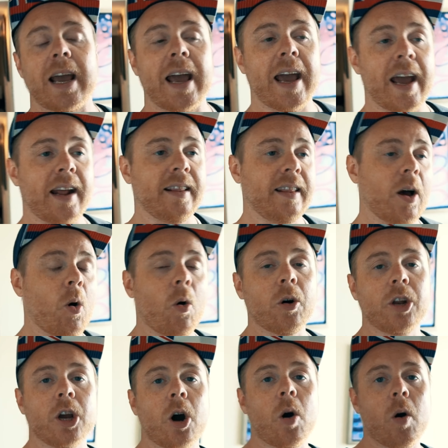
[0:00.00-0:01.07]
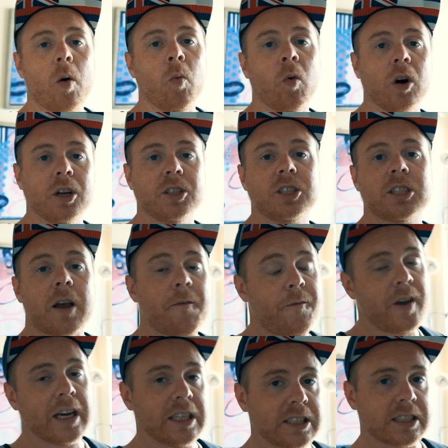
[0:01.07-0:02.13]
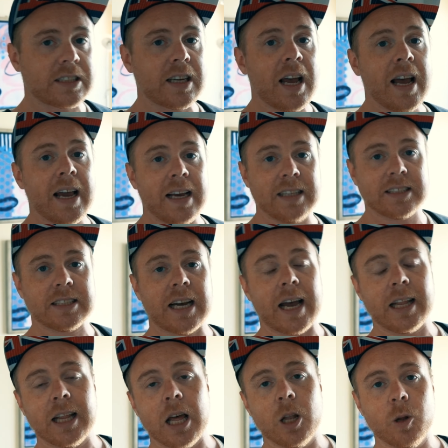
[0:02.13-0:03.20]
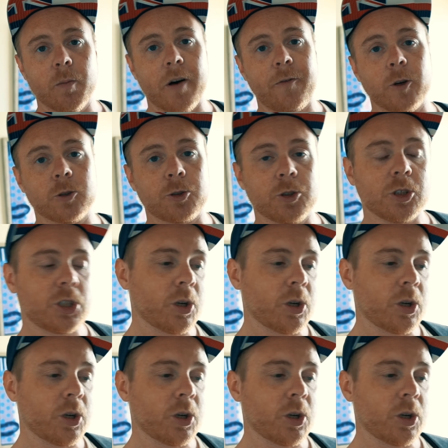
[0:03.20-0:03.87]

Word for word: and the audio was fixed inside LumaFusion,